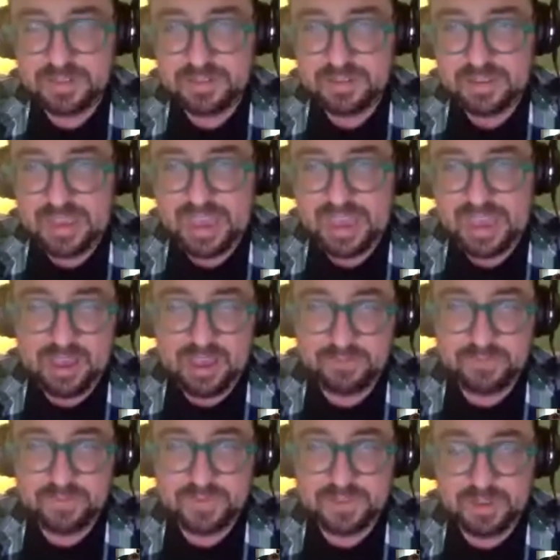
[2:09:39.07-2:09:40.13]
have
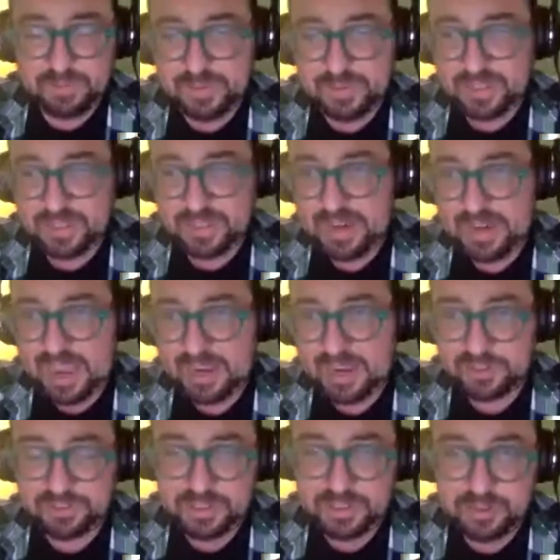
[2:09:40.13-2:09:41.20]
something that actually
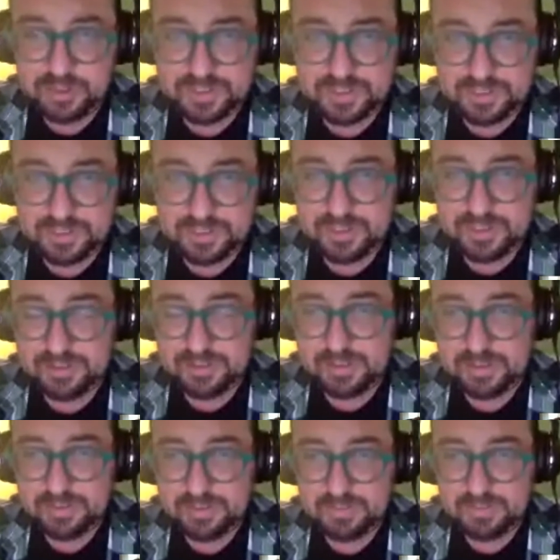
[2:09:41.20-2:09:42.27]
hooks into the
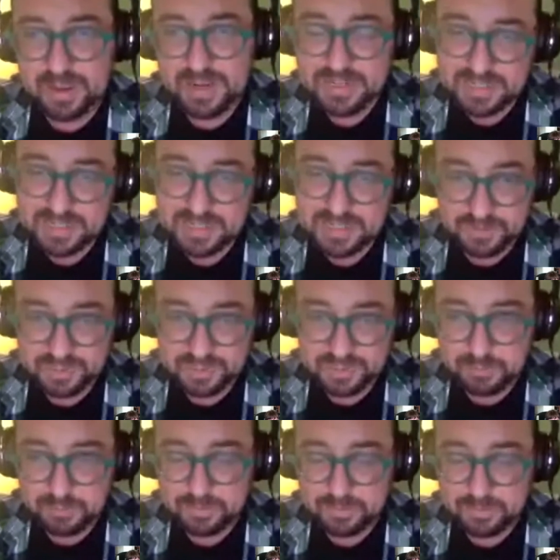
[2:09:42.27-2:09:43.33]
idea of a skateboard
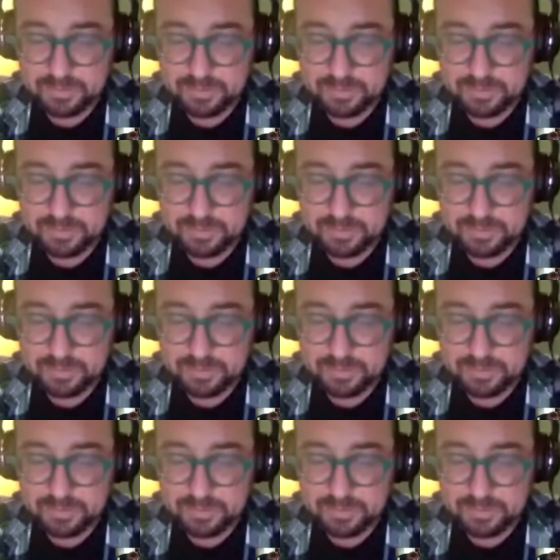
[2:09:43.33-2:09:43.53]
princess.